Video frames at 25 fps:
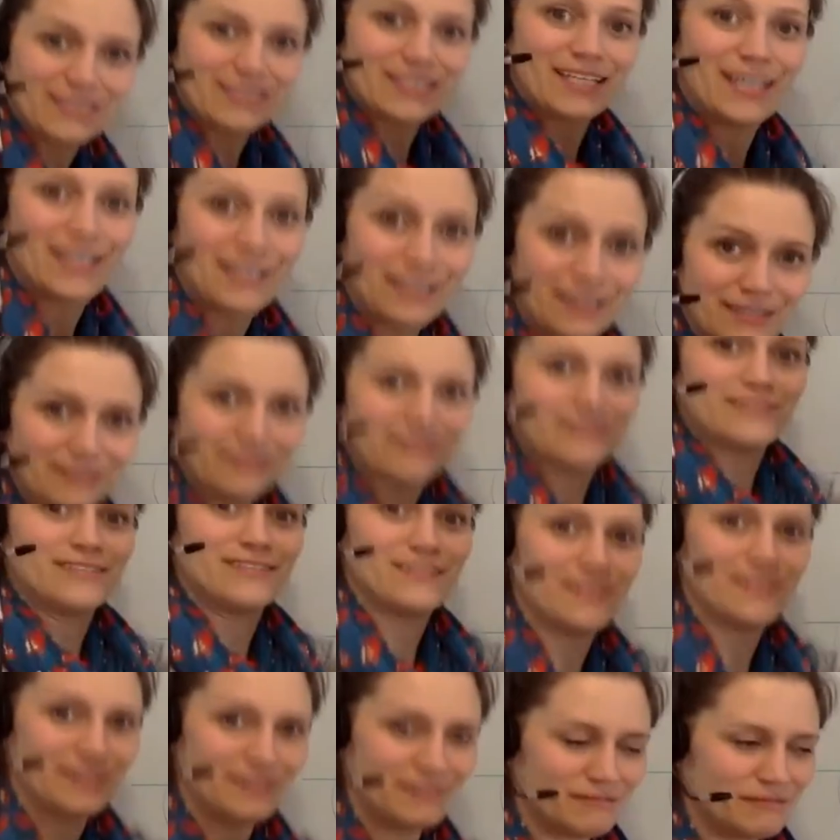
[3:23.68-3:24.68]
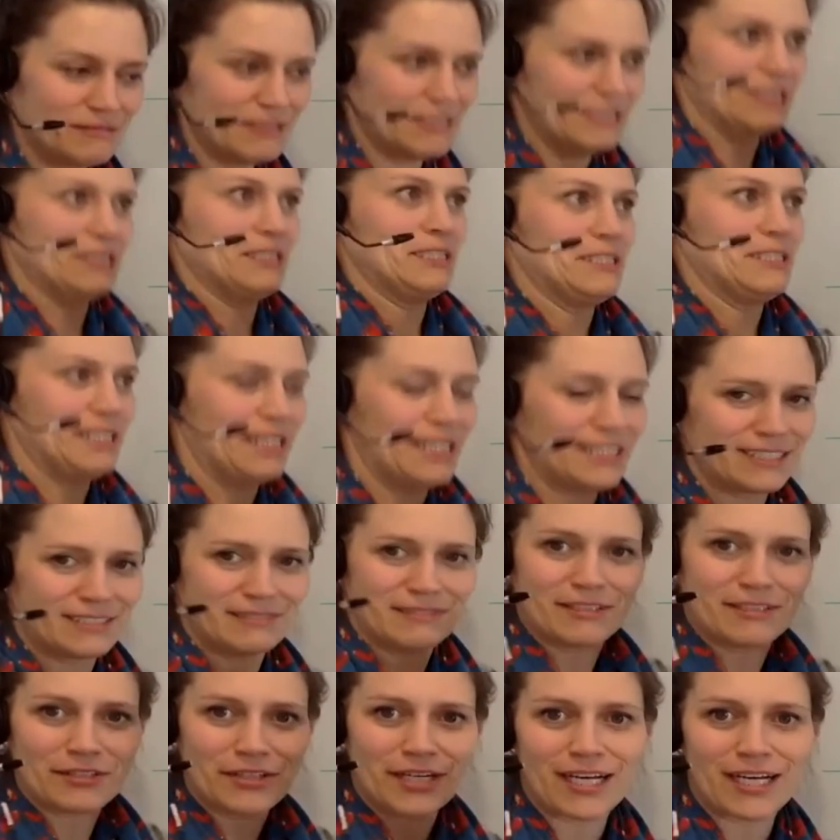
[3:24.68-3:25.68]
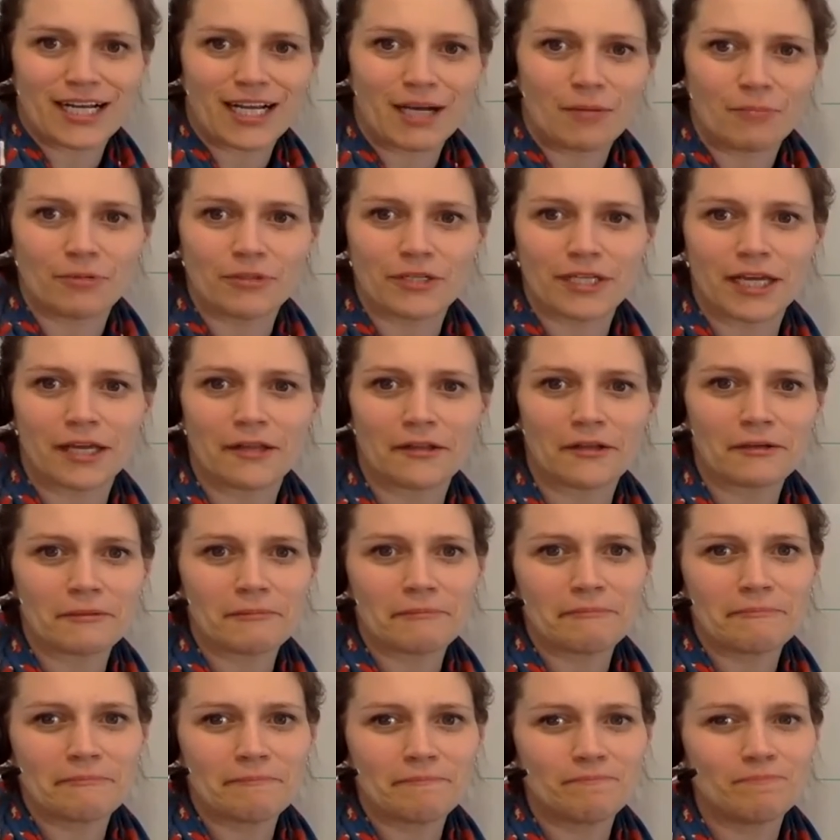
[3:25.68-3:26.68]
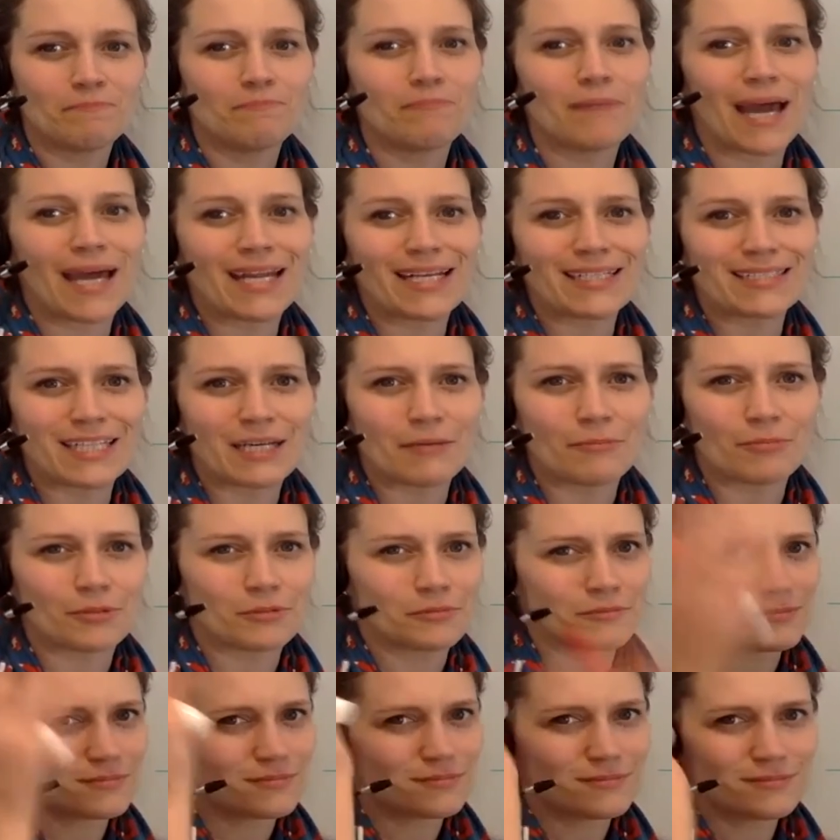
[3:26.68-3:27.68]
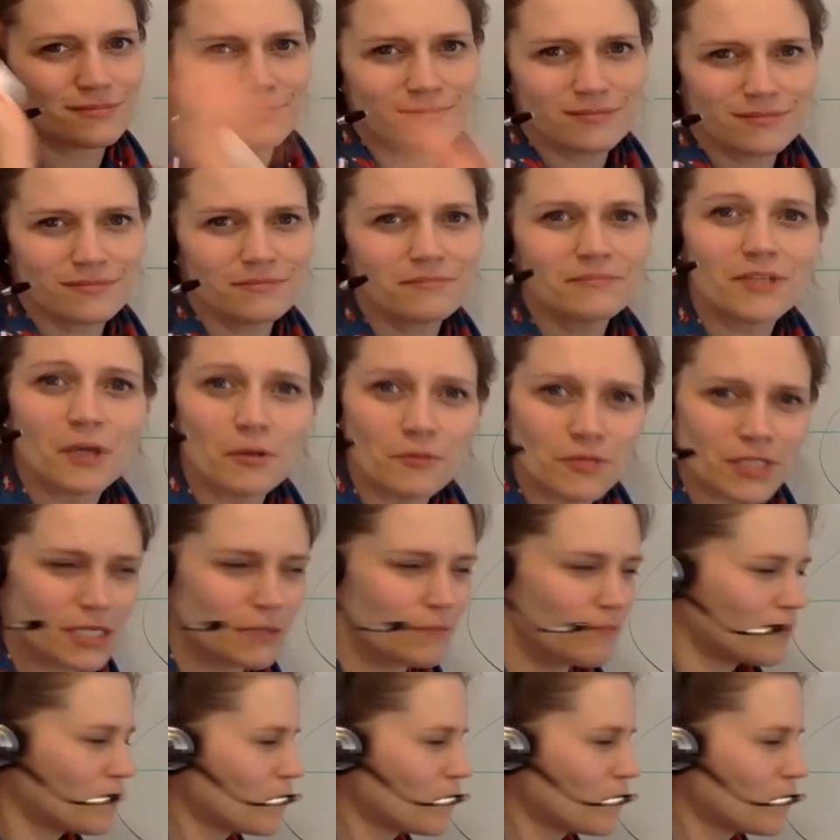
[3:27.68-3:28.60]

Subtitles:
and they're going to couple together. Bad example. Go team.